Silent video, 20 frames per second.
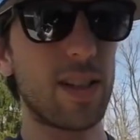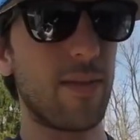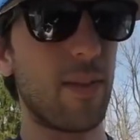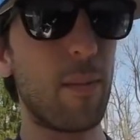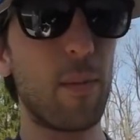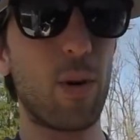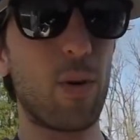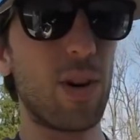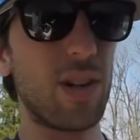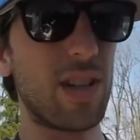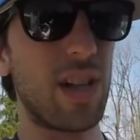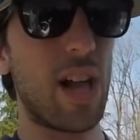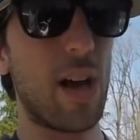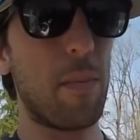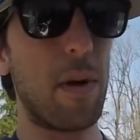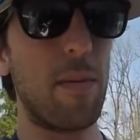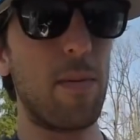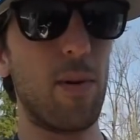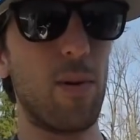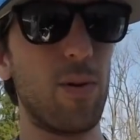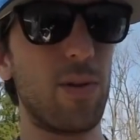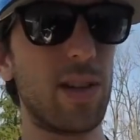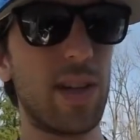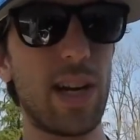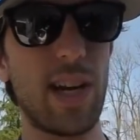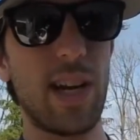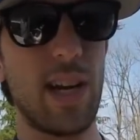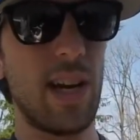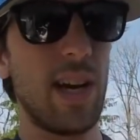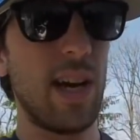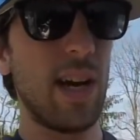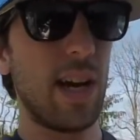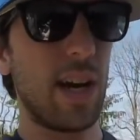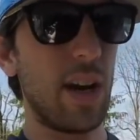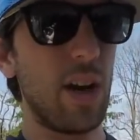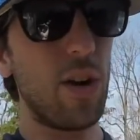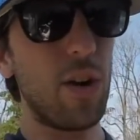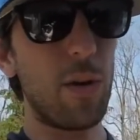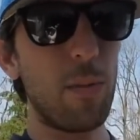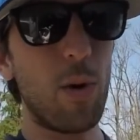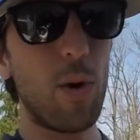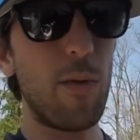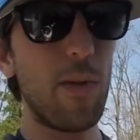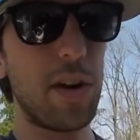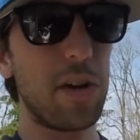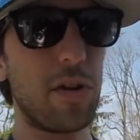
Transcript: I've come across a lot of people who say, you know, they're moving.